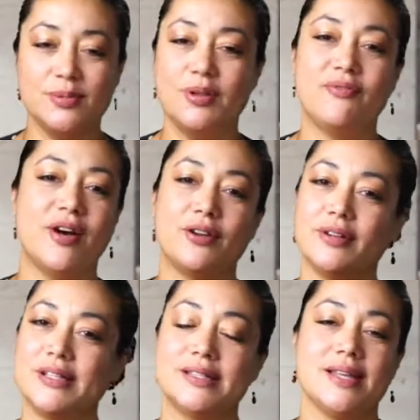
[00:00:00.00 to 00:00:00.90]
just with
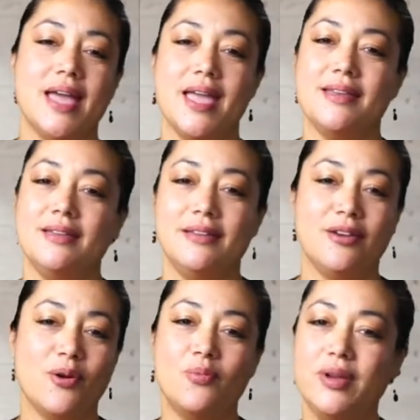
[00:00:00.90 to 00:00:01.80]
Veterans Day,
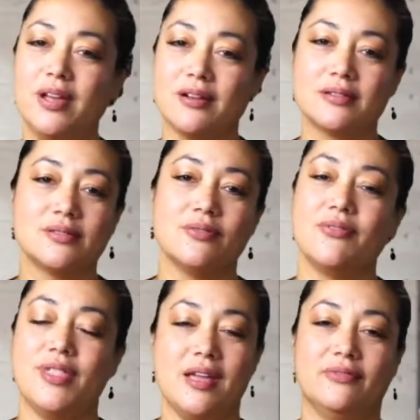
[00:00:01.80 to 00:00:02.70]
you know, we are so
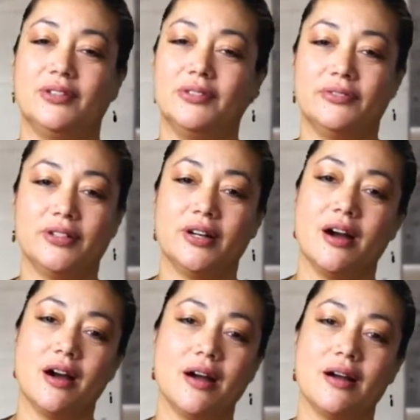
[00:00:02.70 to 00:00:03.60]
thankful for
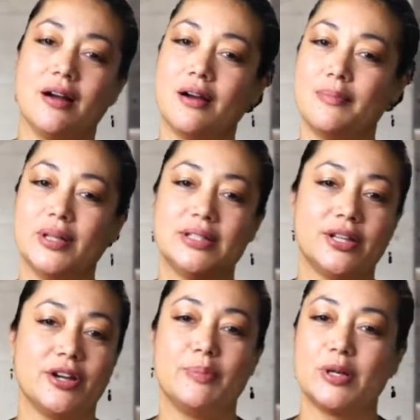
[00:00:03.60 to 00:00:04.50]
our
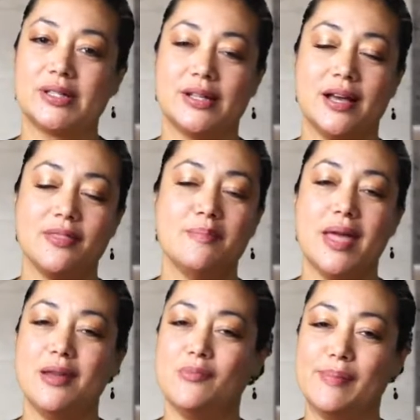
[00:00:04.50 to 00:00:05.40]
military personnel, the
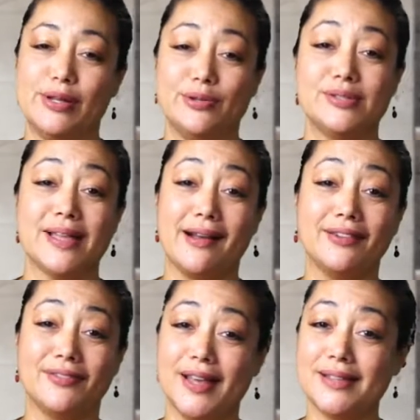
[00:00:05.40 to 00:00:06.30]
men and women who
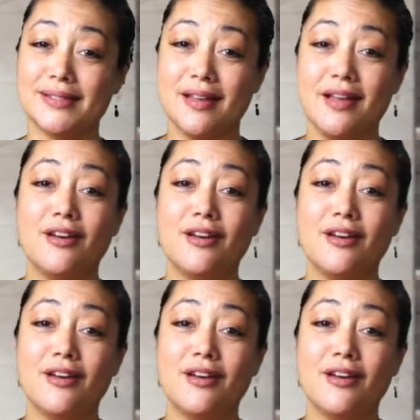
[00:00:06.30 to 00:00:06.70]
sacrifice